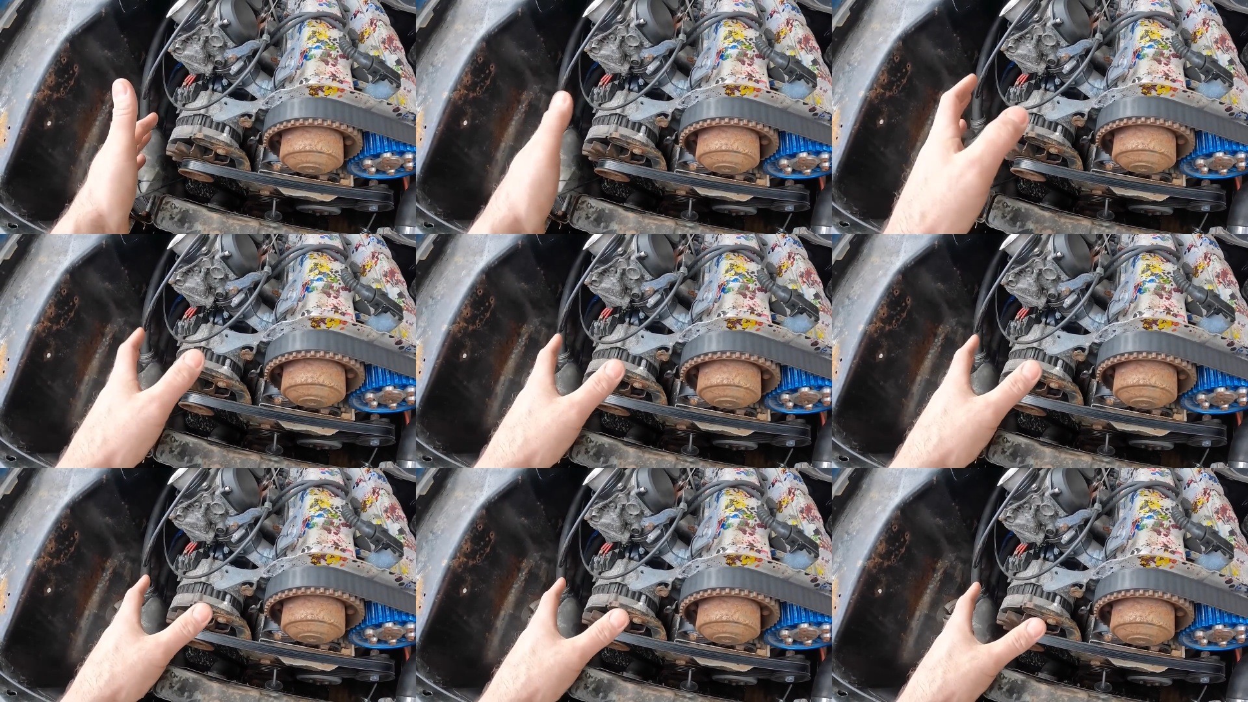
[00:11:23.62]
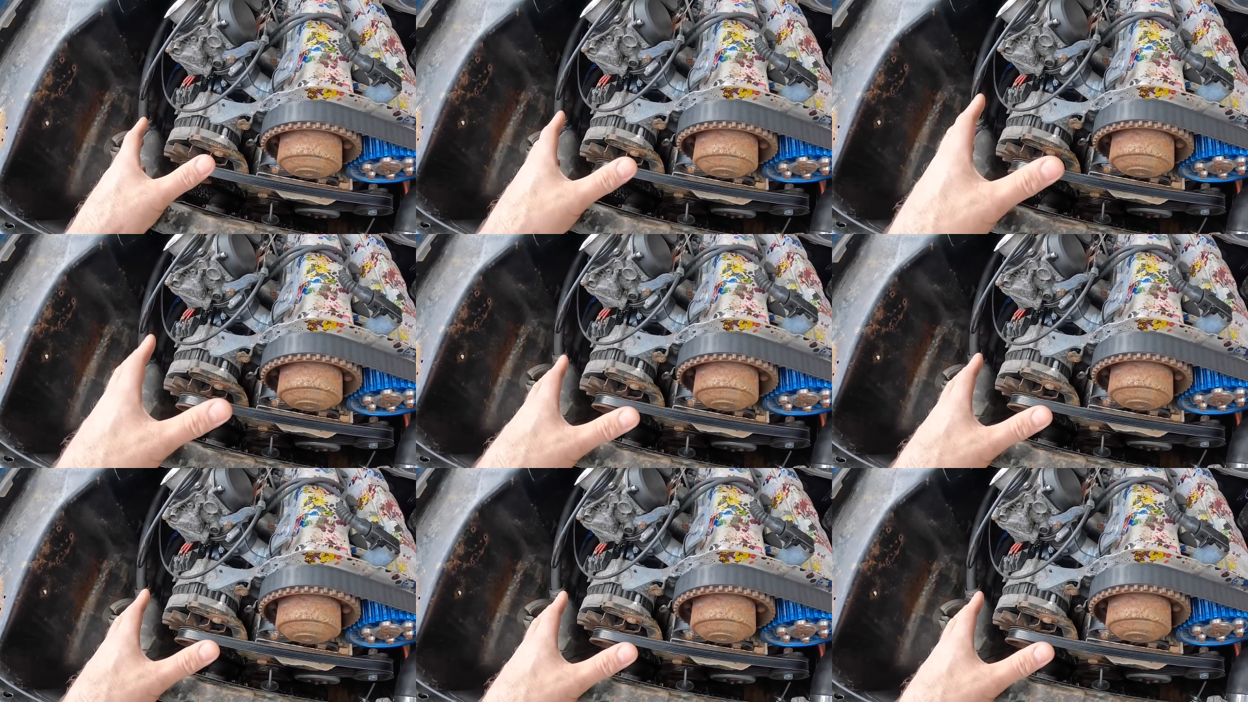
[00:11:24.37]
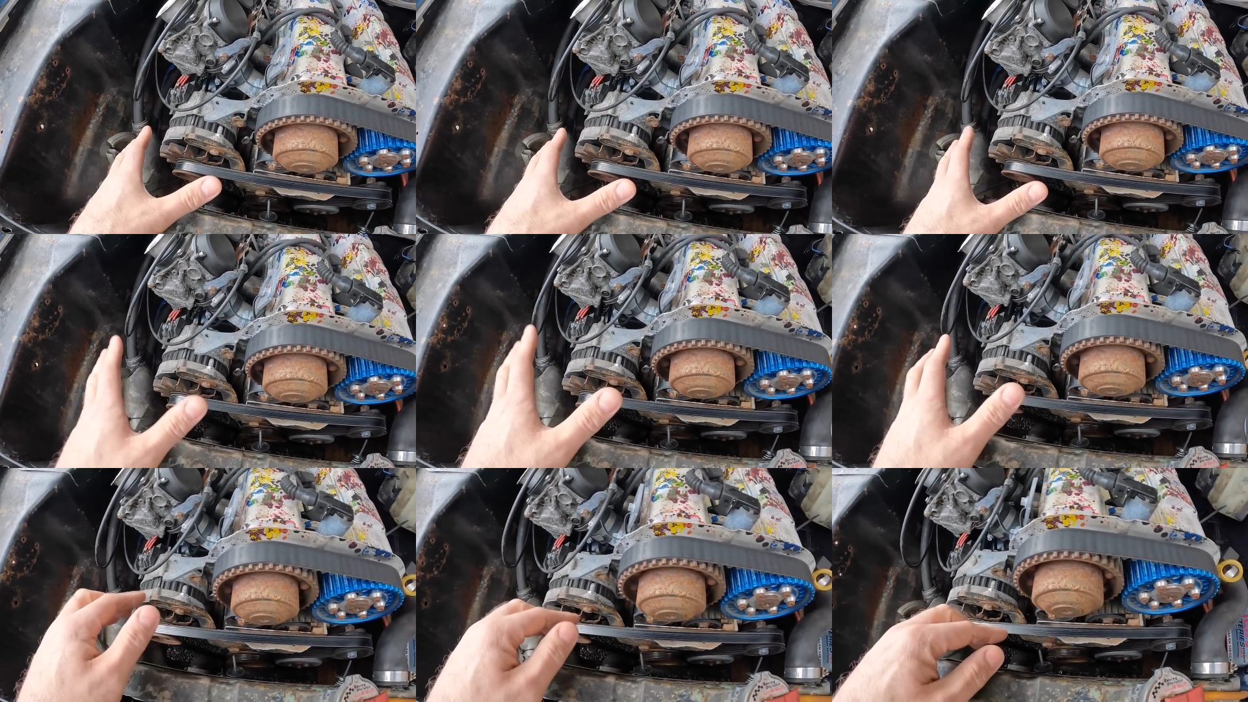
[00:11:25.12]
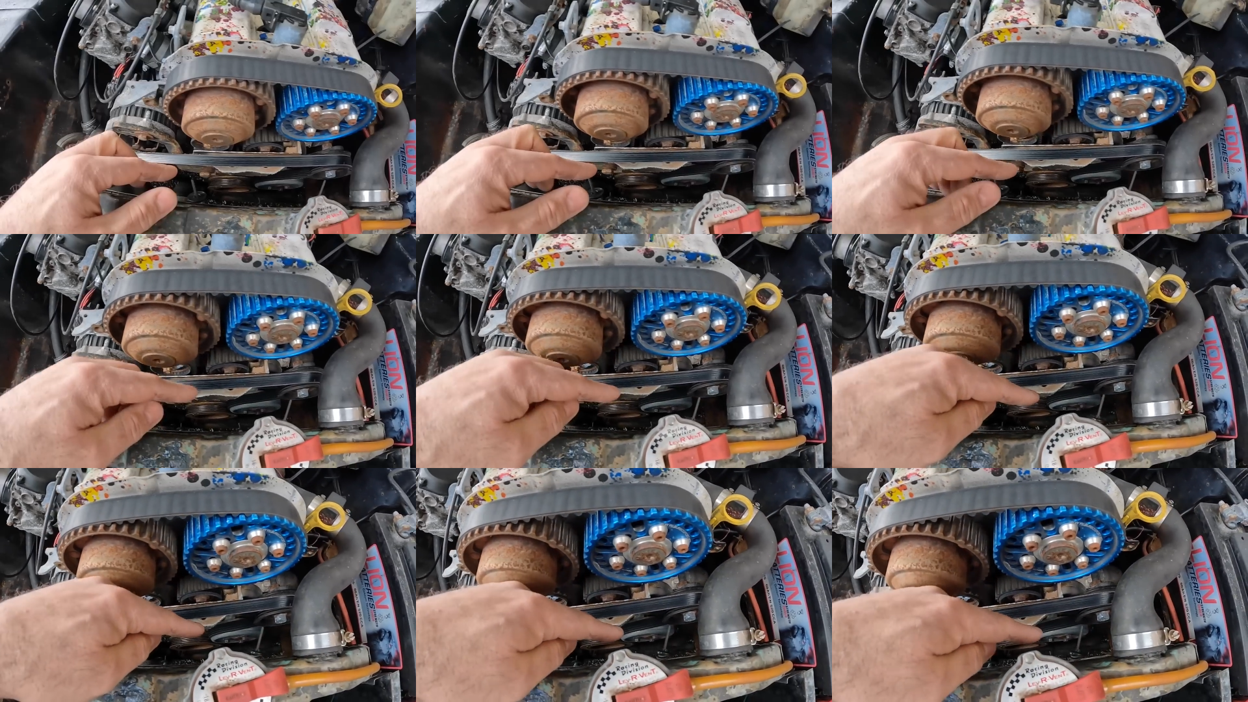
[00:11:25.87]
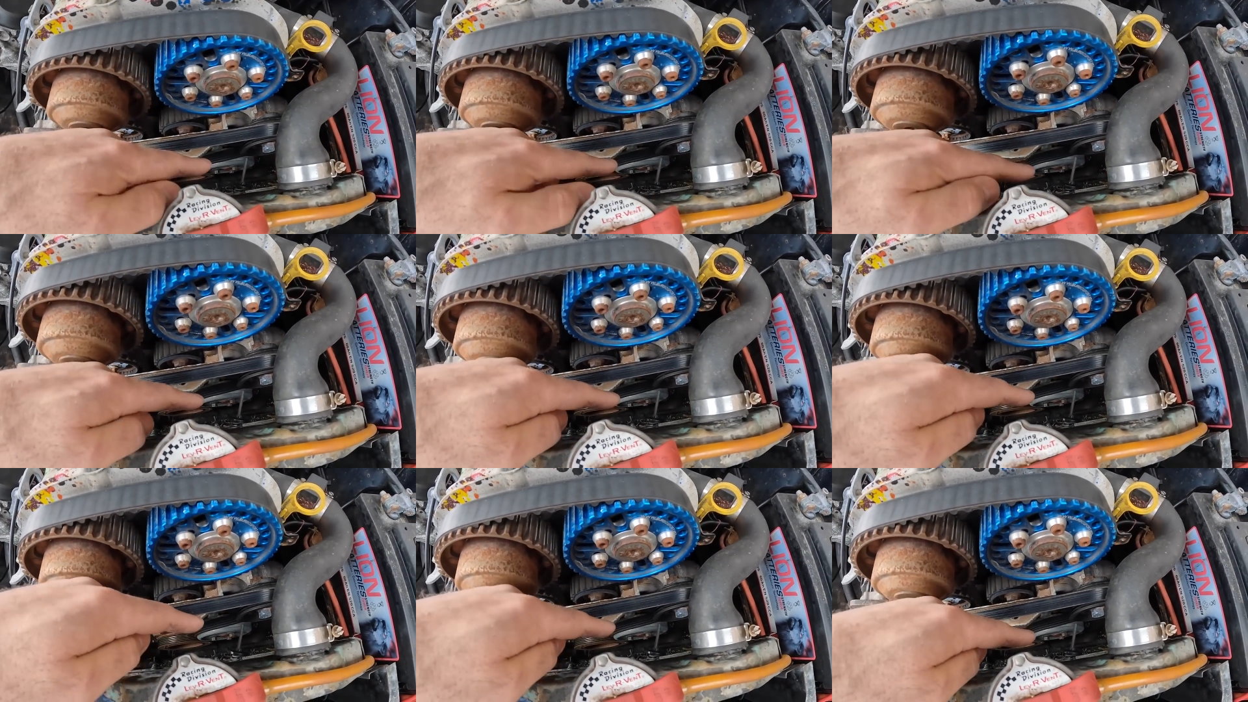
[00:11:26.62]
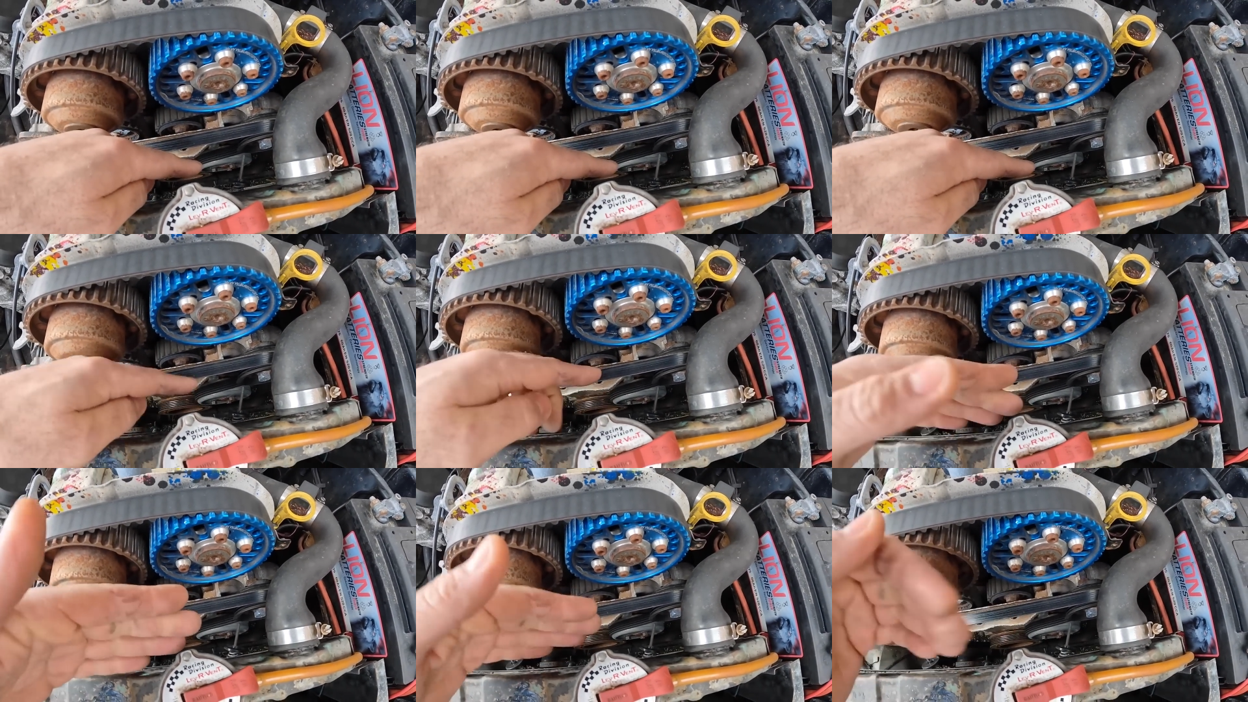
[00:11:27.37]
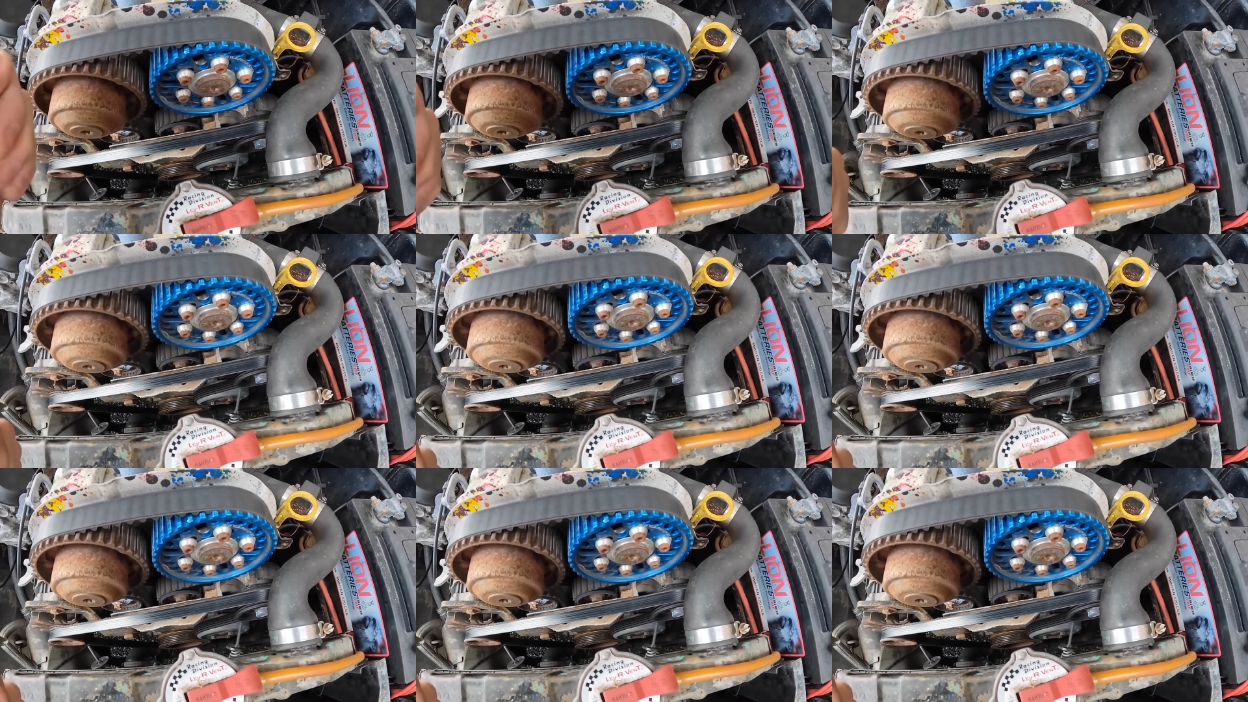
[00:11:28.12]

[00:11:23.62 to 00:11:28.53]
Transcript: [unreadable: no face in view]